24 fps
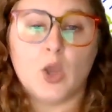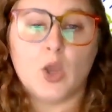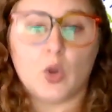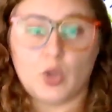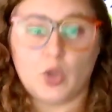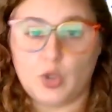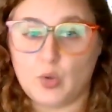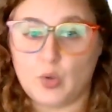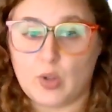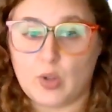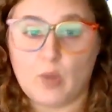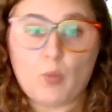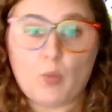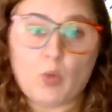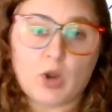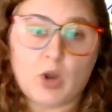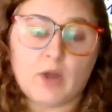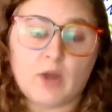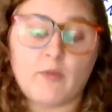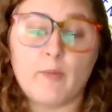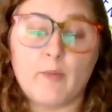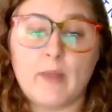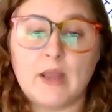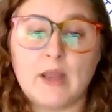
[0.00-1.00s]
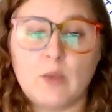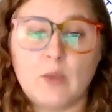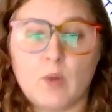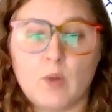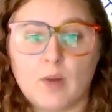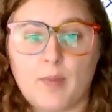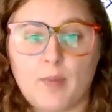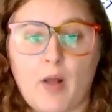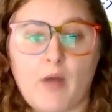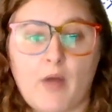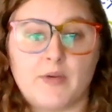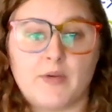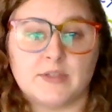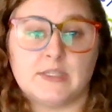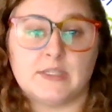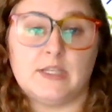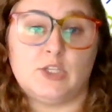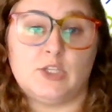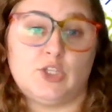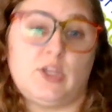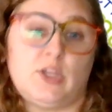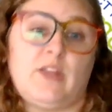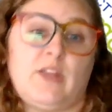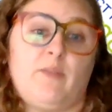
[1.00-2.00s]
you can work from anywhere policy
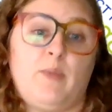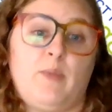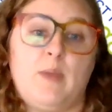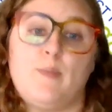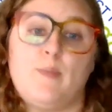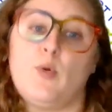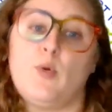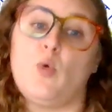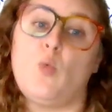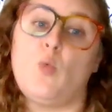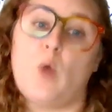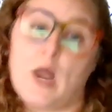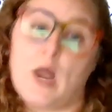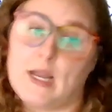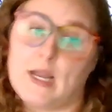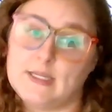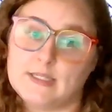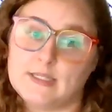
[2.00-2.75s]
so that if people wanted